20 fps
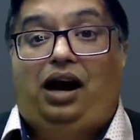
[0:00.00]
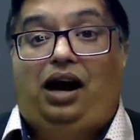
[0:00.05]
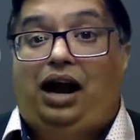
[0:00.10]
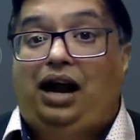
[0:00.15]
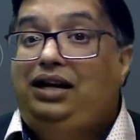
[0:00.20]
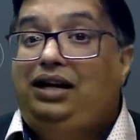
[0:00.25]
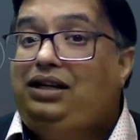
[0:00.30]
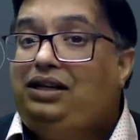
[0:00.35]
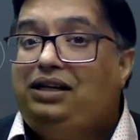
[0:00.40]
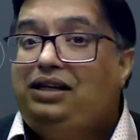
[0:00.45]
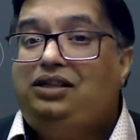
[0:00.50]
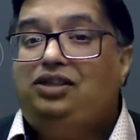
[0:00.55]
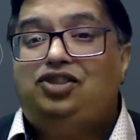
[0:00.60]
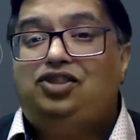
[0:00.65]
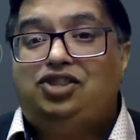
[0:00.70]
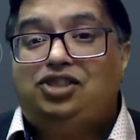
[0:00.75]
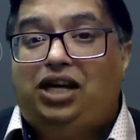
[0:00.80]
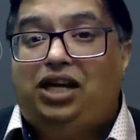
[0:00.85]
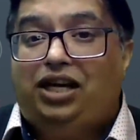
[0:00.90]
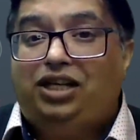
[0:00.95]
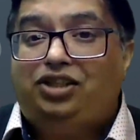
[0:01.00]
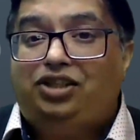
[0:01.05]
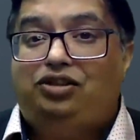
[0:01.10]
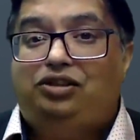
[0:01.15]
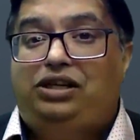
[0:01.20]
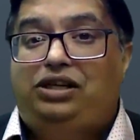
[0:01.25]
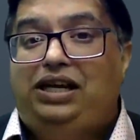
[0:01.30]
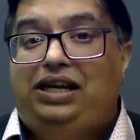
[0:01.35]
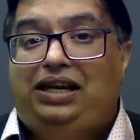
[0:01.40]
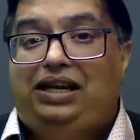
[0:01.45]
Until you start
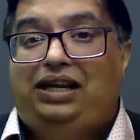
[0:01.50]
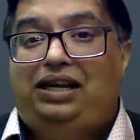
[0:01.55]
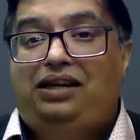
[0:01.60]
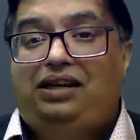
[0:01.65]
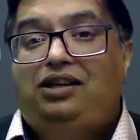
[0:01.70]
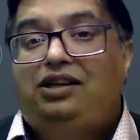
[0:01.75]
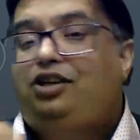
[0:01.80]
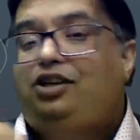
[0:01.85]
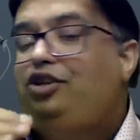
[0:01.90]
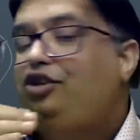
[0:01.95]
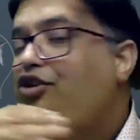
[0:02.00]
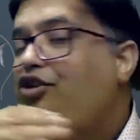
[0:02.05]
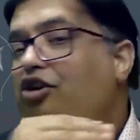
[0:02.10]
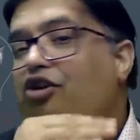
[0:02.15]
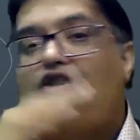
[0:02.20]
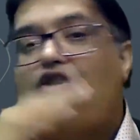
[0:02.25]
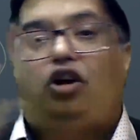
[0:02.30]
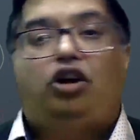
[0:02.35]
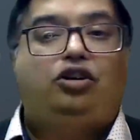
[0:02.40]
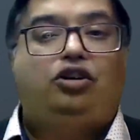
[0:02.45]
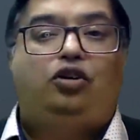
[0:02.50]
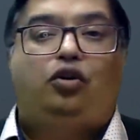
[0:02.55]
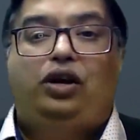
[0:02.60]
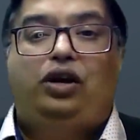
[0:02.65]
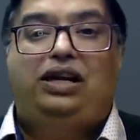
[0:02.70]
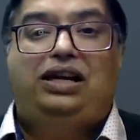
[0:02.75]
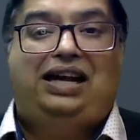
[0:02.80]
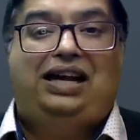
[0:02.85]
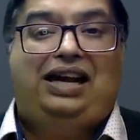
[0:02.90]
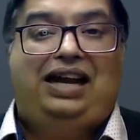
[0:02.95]
today, you're not
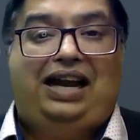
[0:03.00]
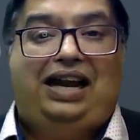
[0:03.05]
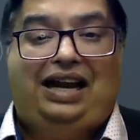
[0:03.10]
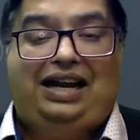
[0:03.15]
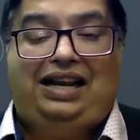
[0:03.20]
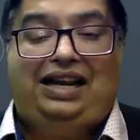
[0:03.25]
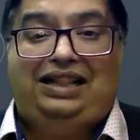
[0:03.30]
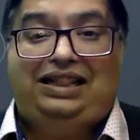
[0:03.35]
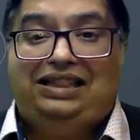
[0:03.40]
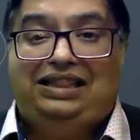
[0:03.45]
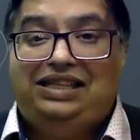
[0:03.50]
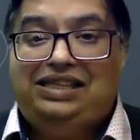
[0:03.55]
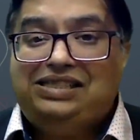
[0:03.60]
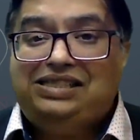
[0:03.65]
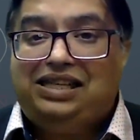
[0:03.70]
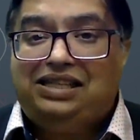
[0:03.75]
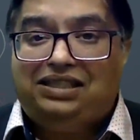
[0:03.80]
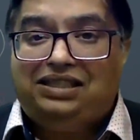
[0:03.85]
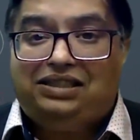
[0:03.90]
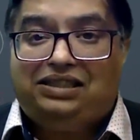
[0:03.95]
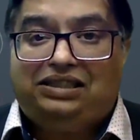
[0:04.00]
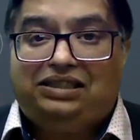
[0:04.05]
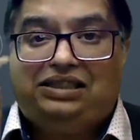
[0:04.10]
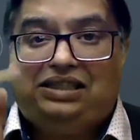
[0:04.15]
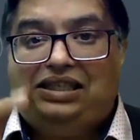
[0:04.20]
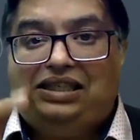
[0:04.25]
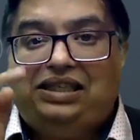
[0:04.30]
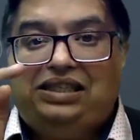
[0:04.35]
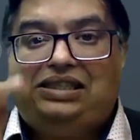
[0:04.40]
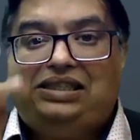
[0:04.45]
going ahead. And these are the
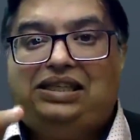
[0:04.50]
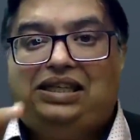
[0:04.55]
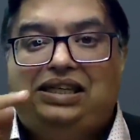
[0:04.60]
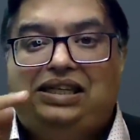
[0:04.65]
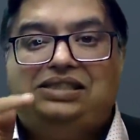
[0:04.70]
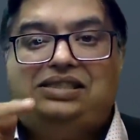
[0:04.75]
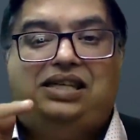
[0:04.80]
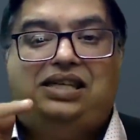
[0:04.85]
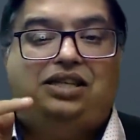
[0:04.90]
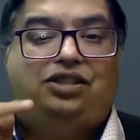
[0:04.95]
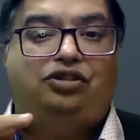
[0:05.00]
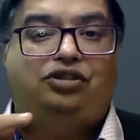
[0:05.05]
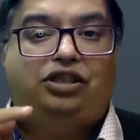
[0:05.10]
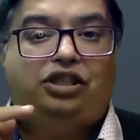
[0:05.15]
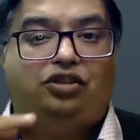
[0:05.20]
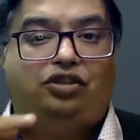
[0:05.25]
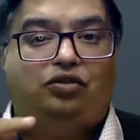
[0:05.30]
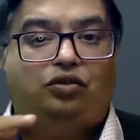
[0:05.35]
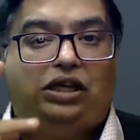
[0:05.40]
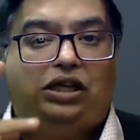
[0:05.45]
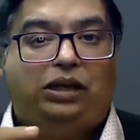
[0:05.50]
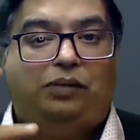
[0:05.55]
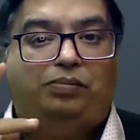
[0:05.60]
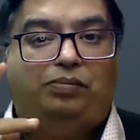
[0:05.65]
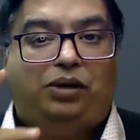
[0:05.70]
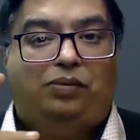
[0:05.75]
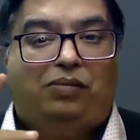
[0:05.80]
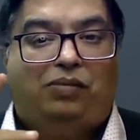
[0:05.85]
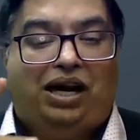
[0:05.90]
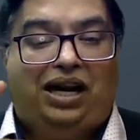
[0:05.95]
3 things that you need to
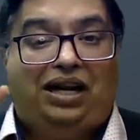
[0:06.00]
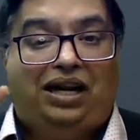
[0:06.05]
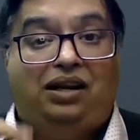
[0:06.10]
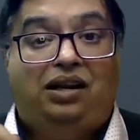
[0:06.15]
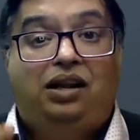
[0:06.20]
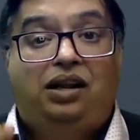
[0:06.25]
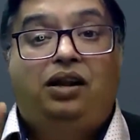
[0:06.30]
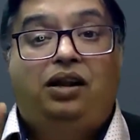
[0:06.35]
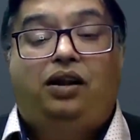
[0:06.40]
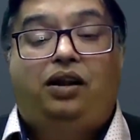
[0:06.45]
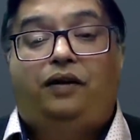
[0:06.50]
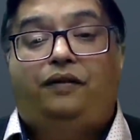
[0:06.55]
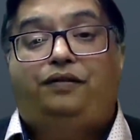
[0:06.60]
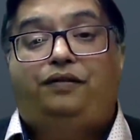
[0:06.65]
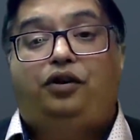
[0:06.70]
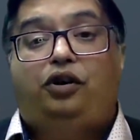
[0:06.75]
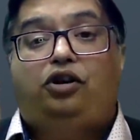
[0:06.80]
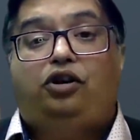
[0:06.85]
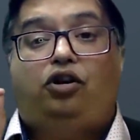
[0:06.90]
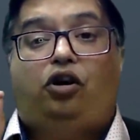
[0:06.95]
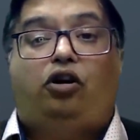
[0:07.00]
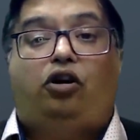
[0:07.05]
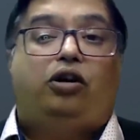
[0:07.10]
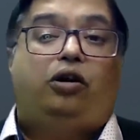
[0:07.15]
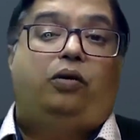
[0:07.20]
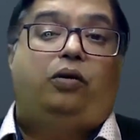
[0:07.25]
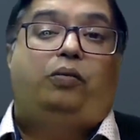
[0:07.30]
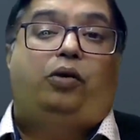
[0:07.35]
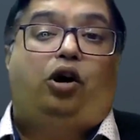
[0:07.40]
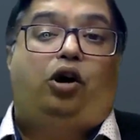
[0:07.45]
keep in mind if you're
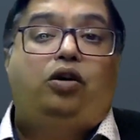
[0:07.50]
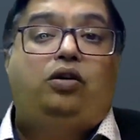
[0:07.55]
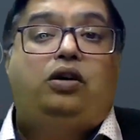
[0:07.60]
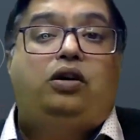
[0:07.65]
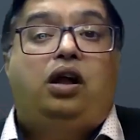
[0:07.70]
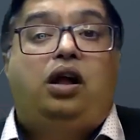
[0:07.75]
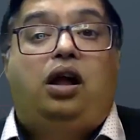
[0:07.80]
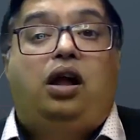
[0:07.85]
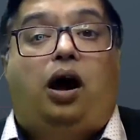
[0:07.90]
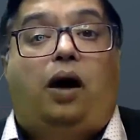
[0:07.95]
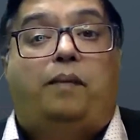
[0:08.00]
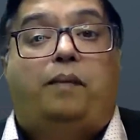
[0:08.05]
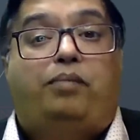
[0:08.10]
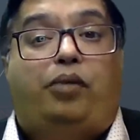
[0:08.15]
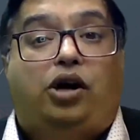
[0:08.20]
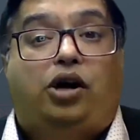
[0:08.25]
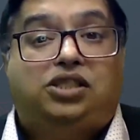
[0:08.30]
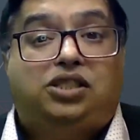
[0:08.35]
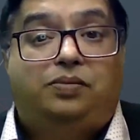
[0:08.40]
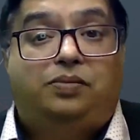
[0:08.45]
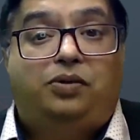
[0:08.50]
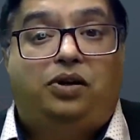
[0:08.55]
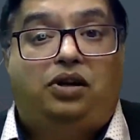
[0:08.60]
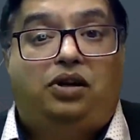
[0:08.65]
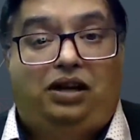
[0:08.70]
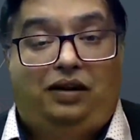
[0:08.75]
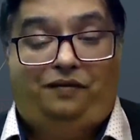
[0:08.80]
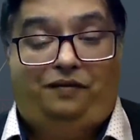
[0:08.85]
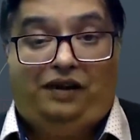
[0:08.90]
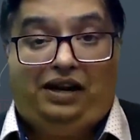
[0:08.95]
talking about a possible,
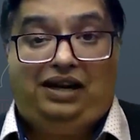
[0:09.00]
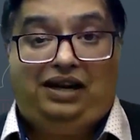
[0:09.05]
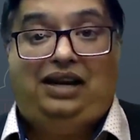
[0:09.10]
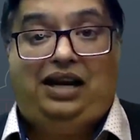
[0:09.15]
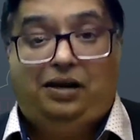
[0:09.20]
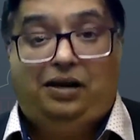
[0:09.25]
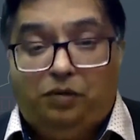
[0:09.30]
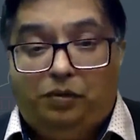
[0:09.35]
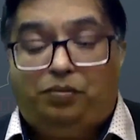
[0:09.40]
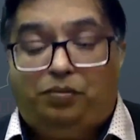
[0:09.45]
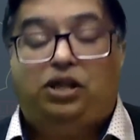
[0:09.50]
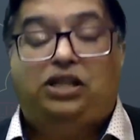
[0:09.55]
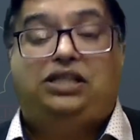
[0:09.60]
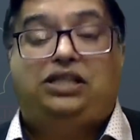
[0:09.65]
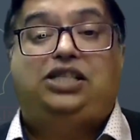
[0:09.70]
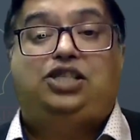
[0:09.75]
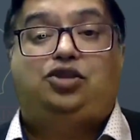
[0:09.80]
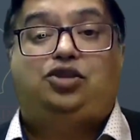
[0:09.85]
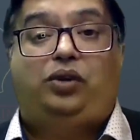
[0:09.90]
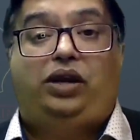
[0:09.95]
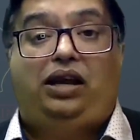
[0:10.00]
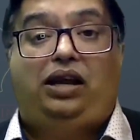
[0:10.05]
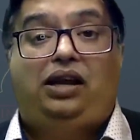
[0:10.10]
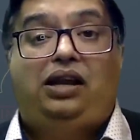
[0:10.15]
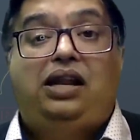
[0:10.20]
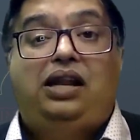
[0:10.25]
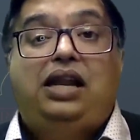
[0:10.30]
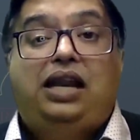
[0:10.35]
in fact, let me put it this way.